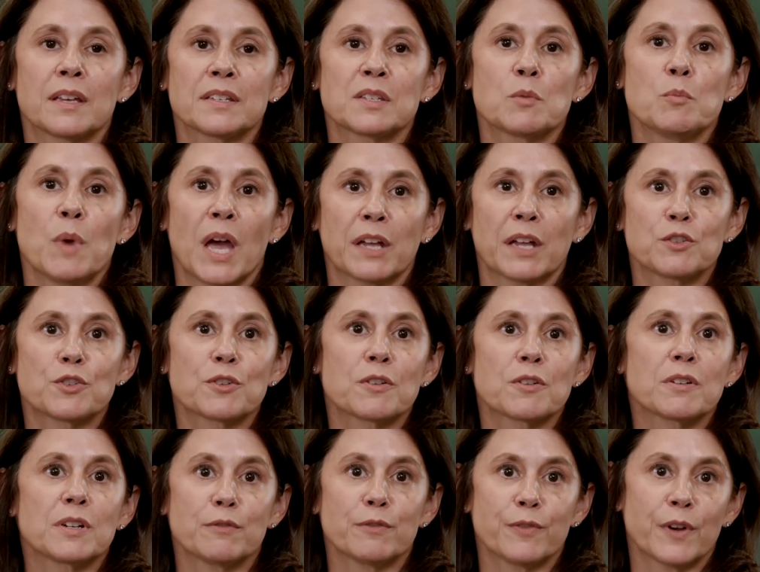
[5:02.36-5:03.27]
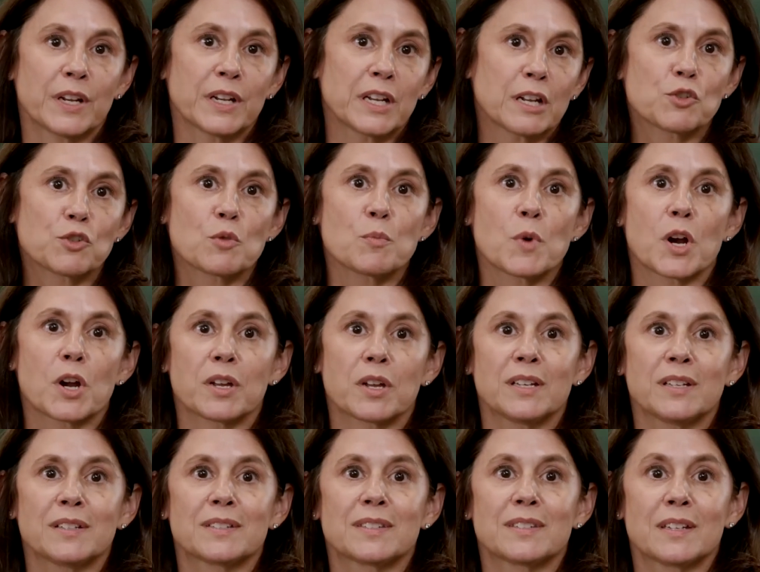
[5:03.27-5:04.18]
the manager in financial
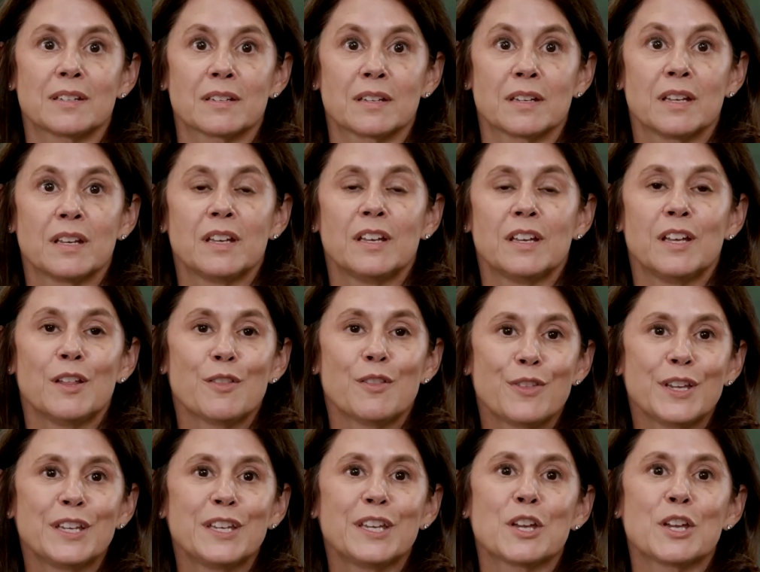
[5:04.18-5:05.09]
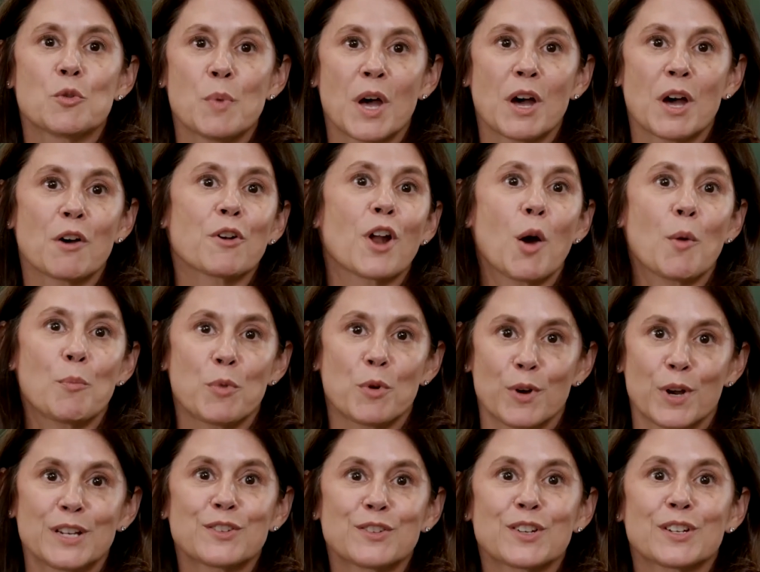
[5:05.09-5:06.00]
markets and in thinking about
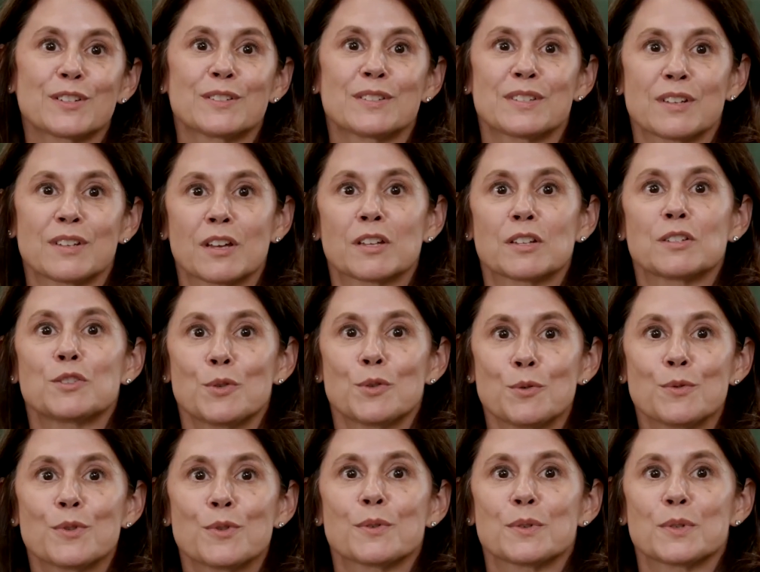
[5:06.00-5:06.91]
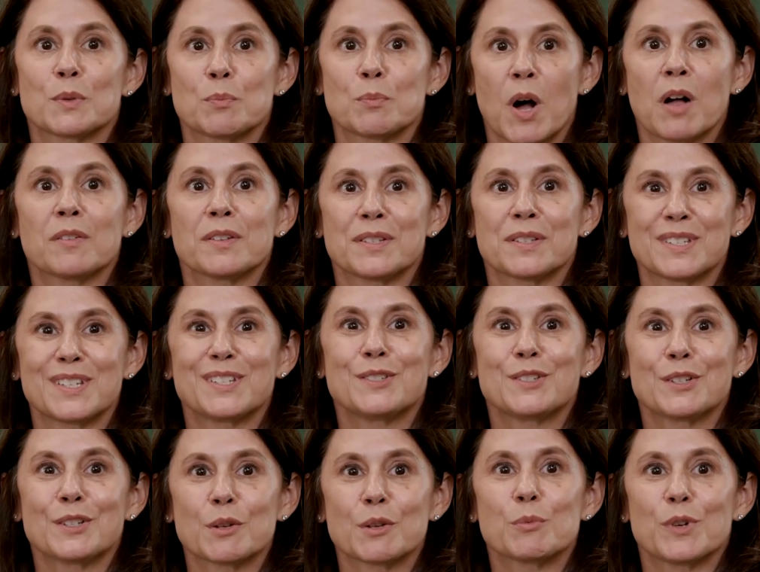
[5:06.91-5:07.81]
operations to those policy
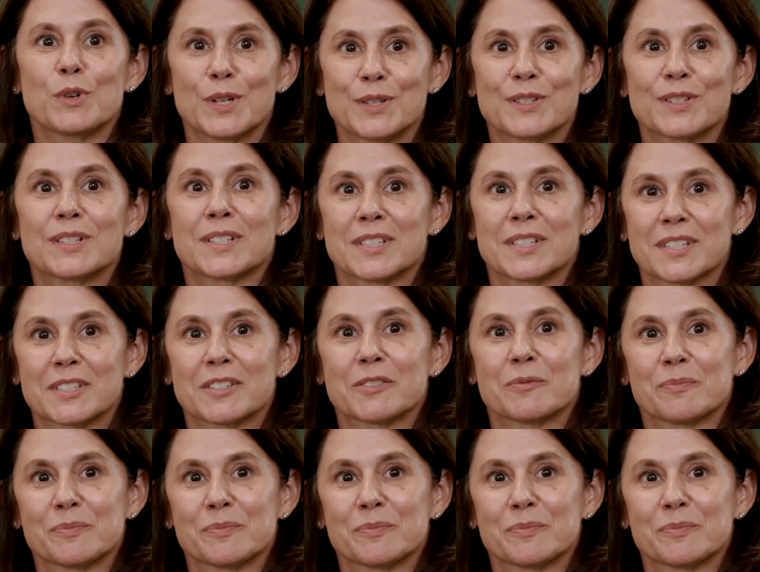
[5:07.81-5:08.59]
deliberations.